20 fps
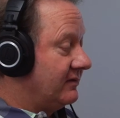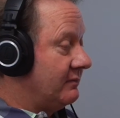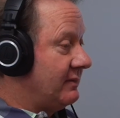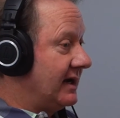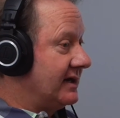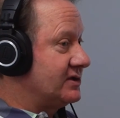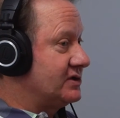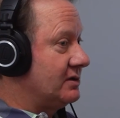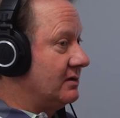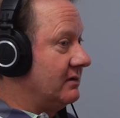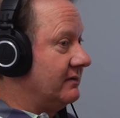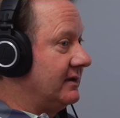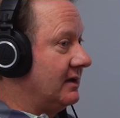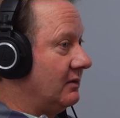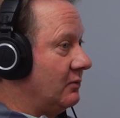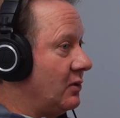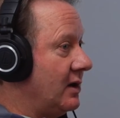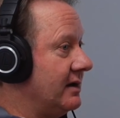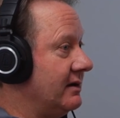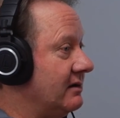makes sure that
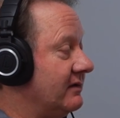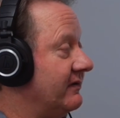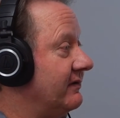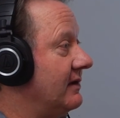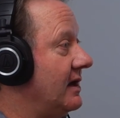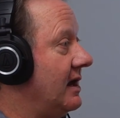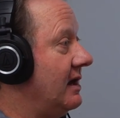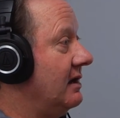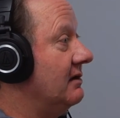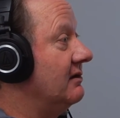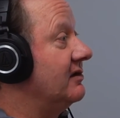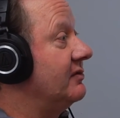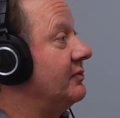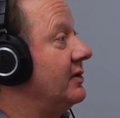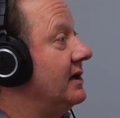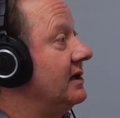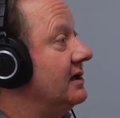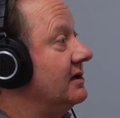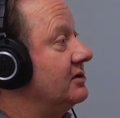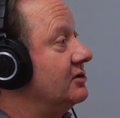what you're saying is
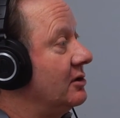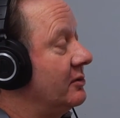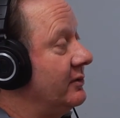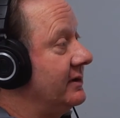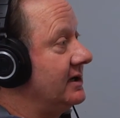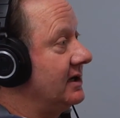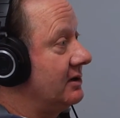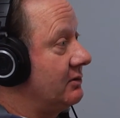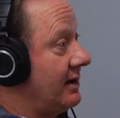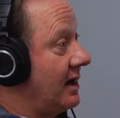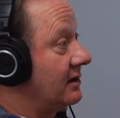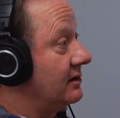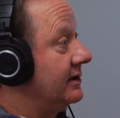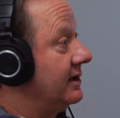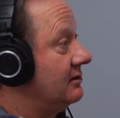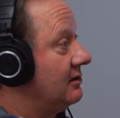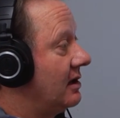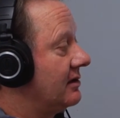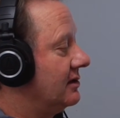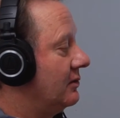being interpreted correctly
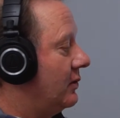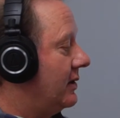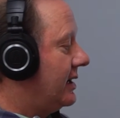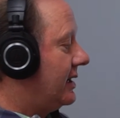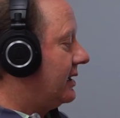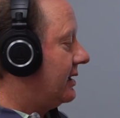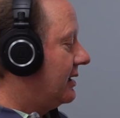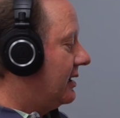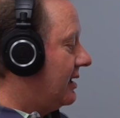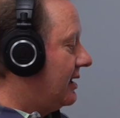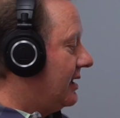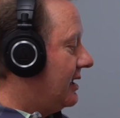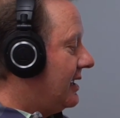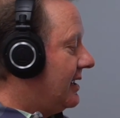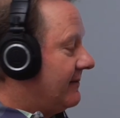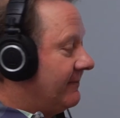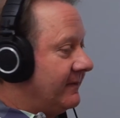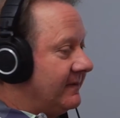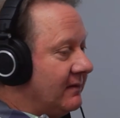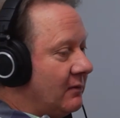along the way.
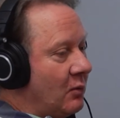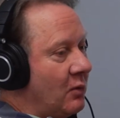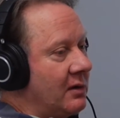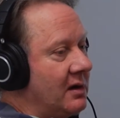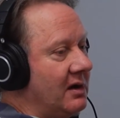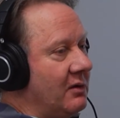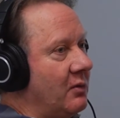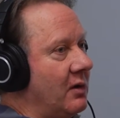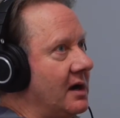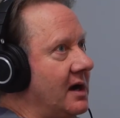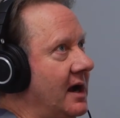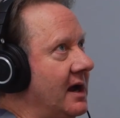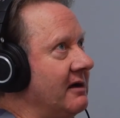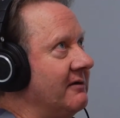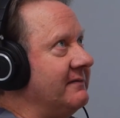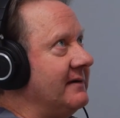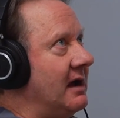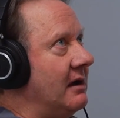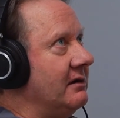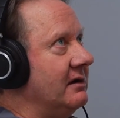What I have
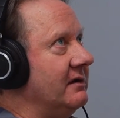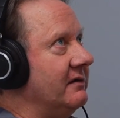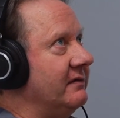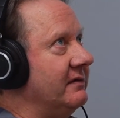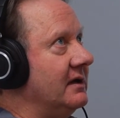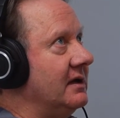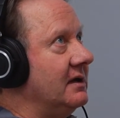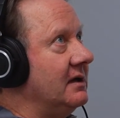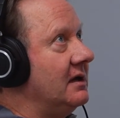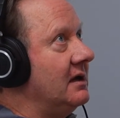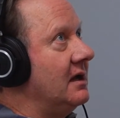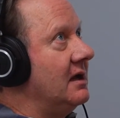found is that